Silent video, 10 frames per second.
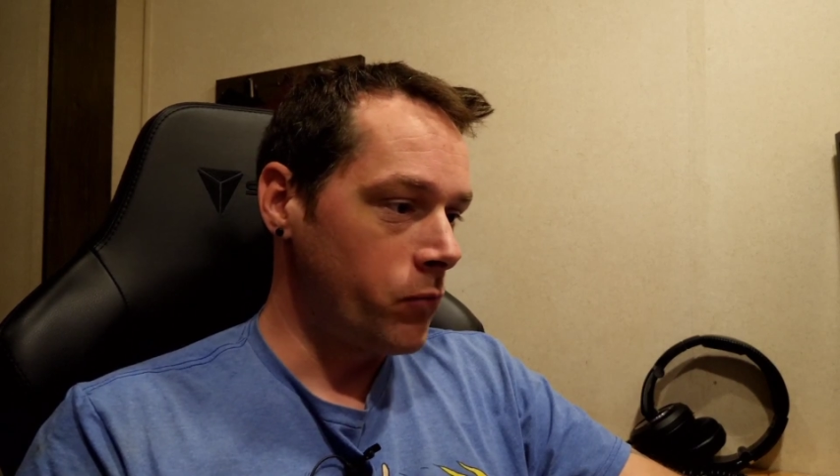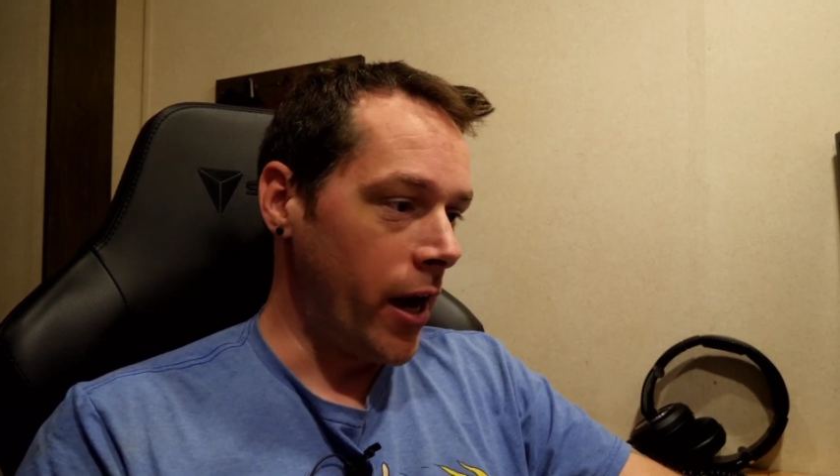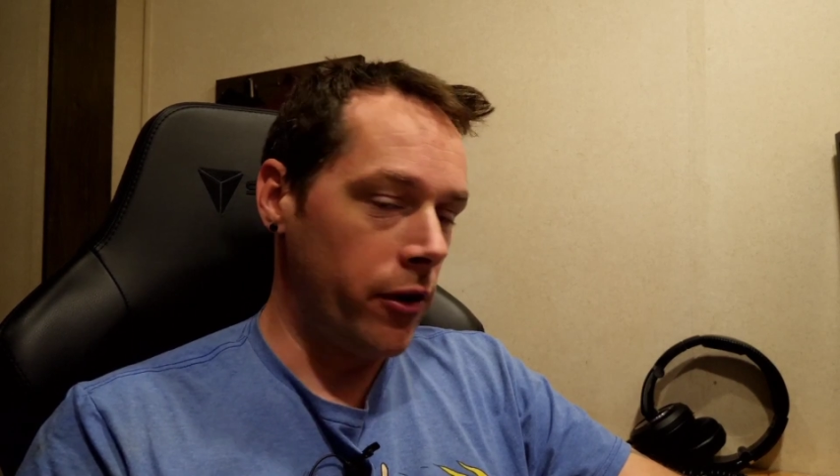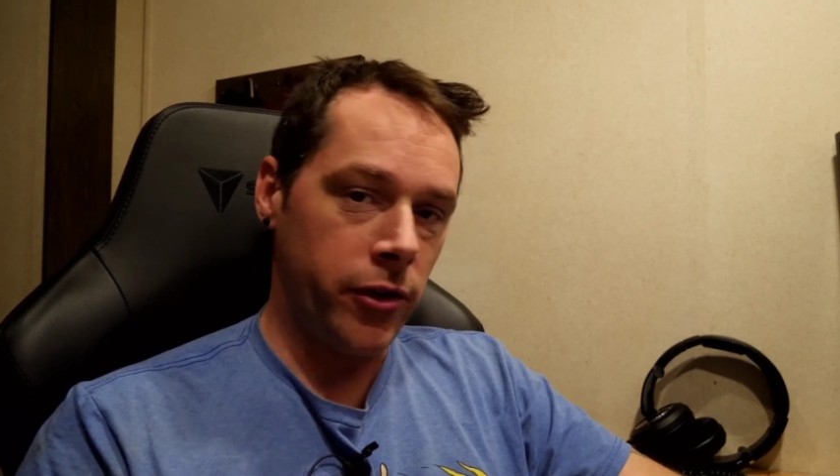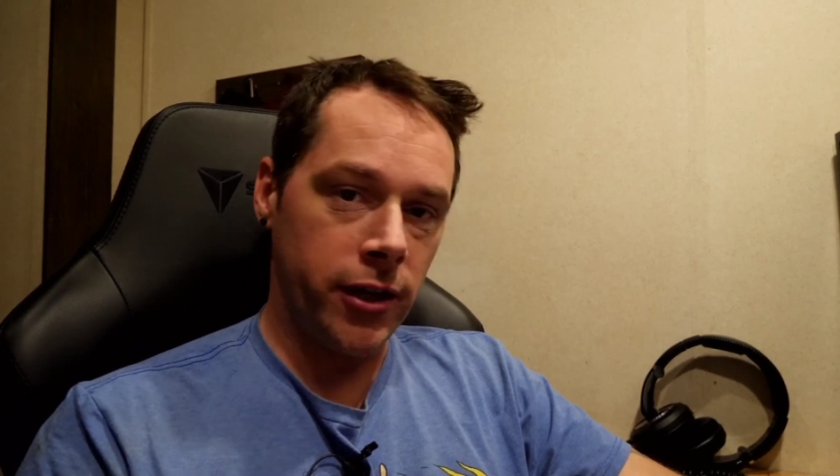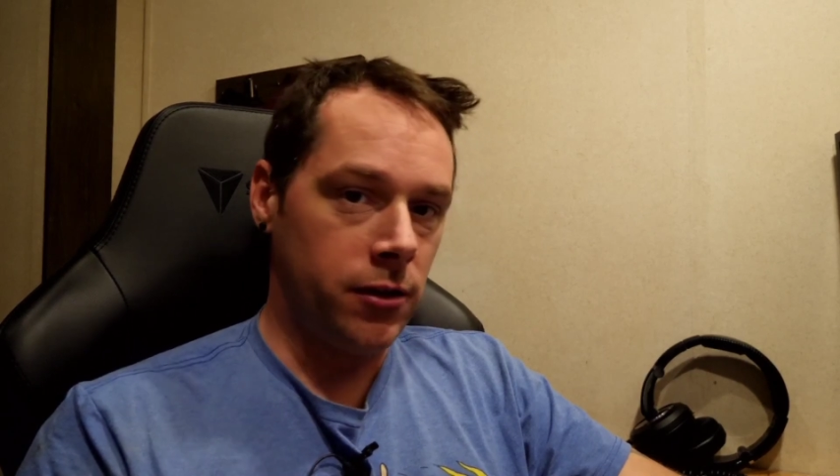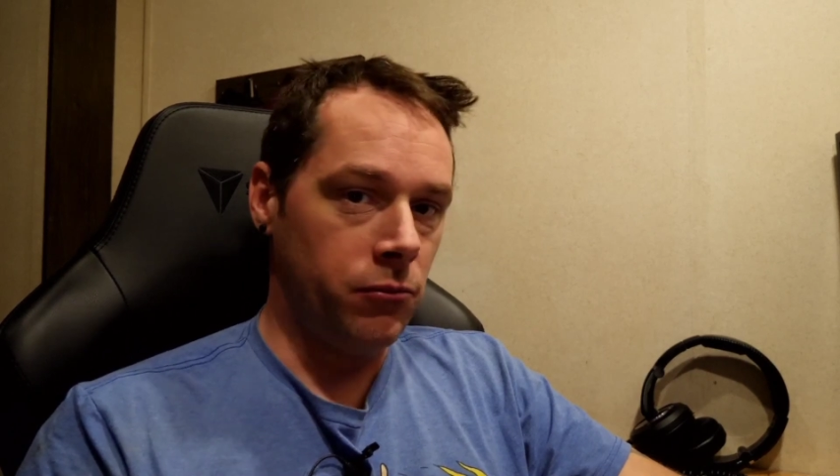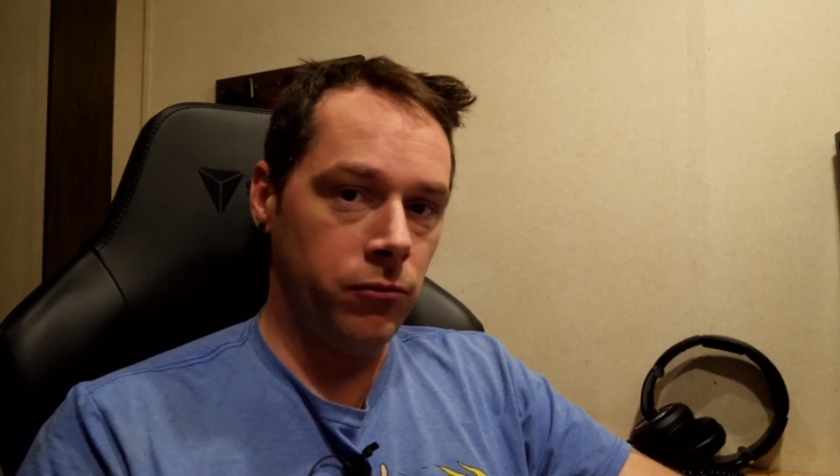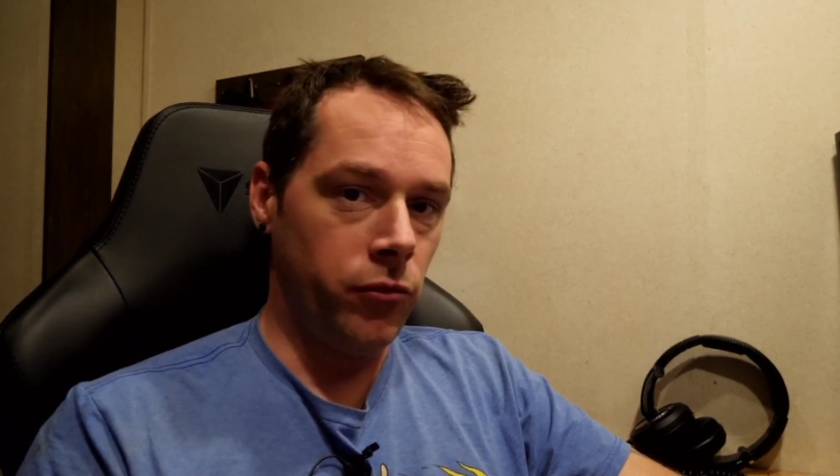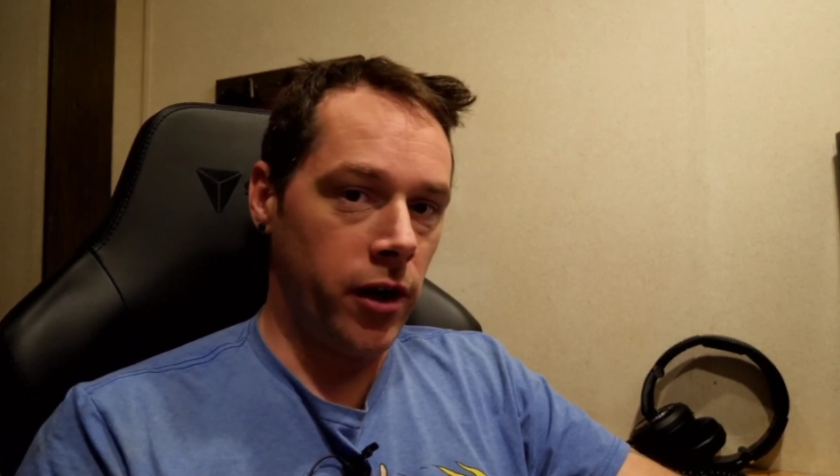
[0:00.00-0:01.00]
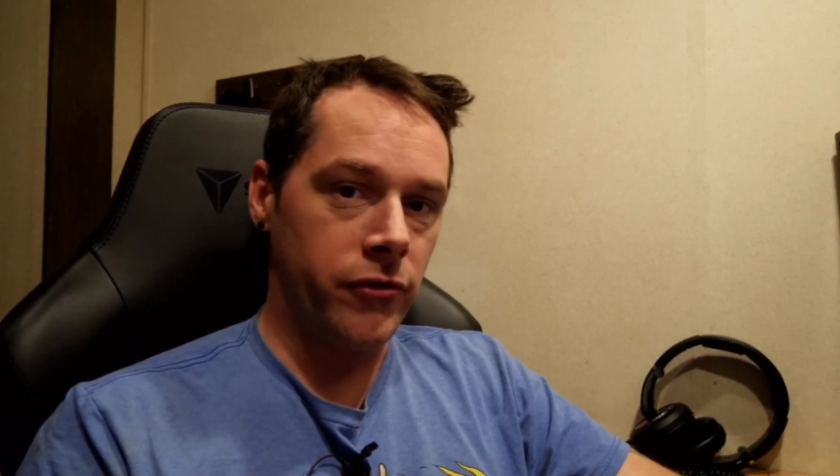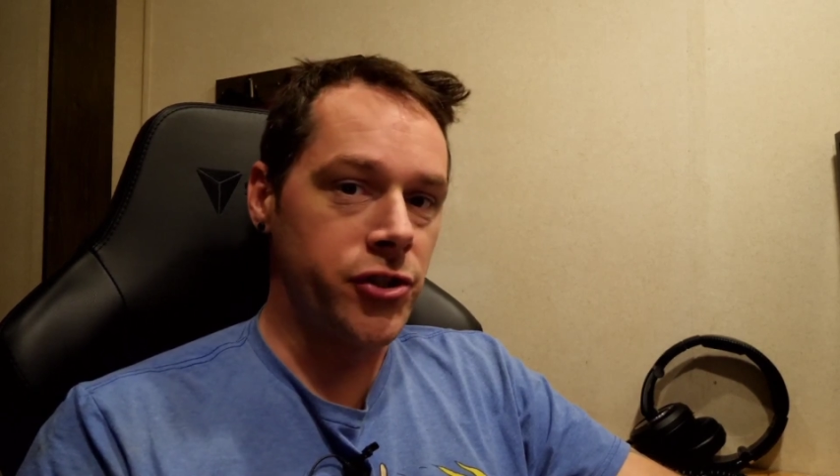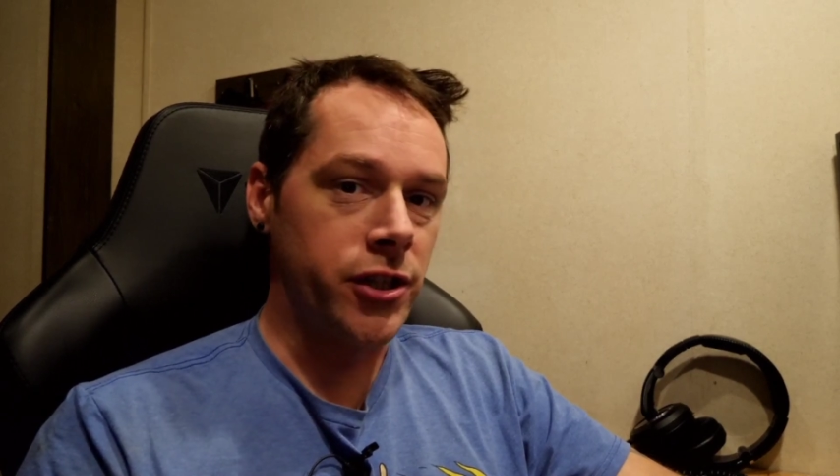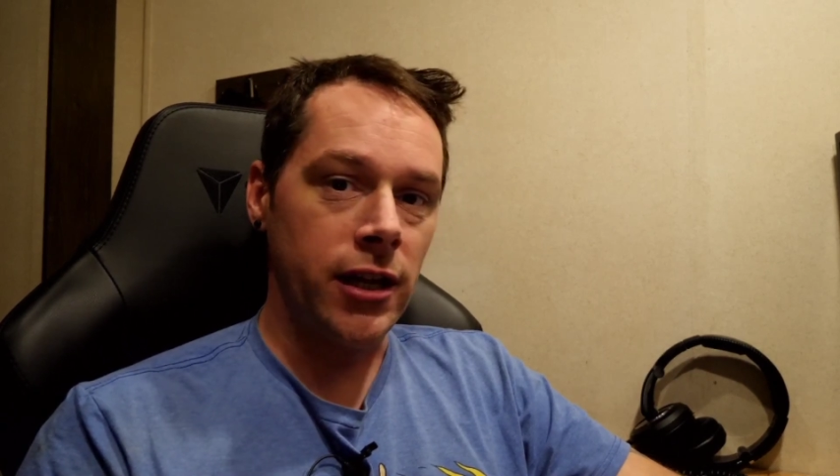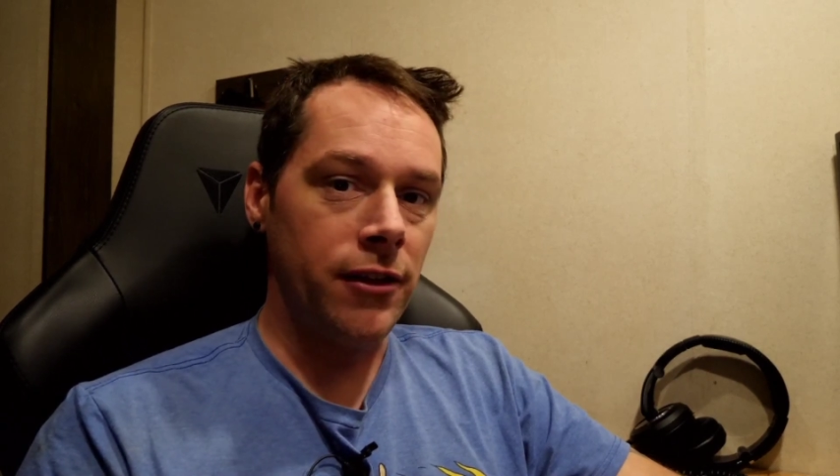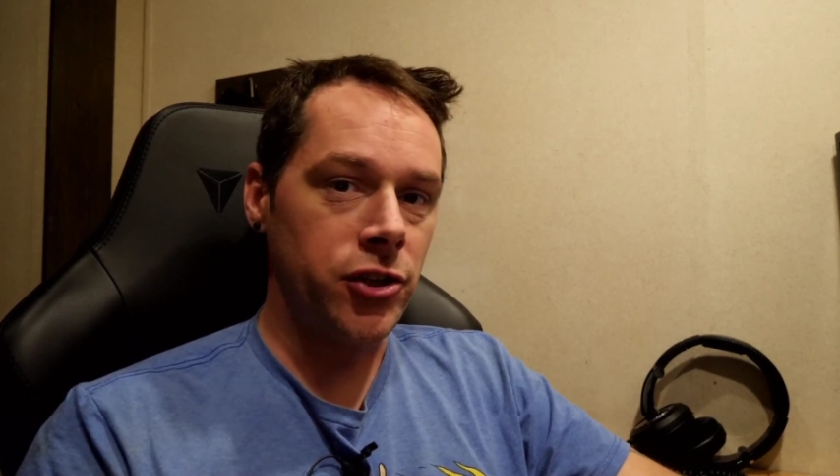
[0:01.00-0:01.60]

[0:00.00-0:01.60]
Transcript: I don't get them, whatever's sitting on